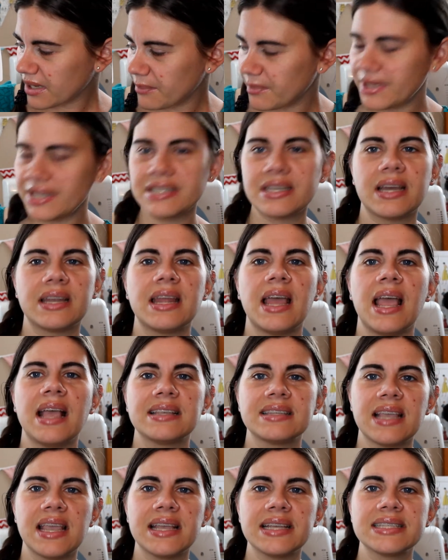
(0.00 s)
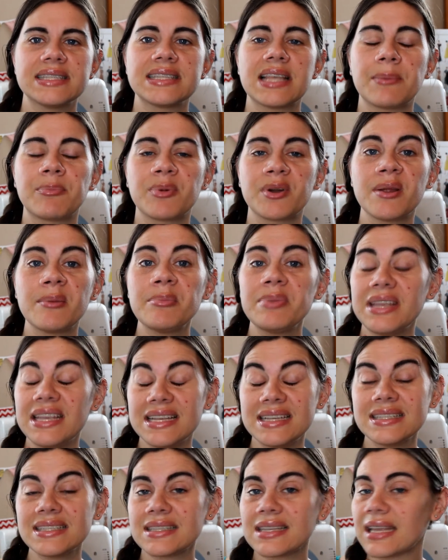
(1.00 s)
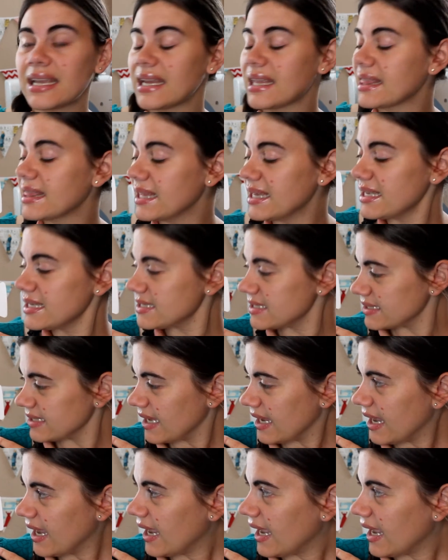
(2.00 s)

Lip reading: can be done as a separate piece like this.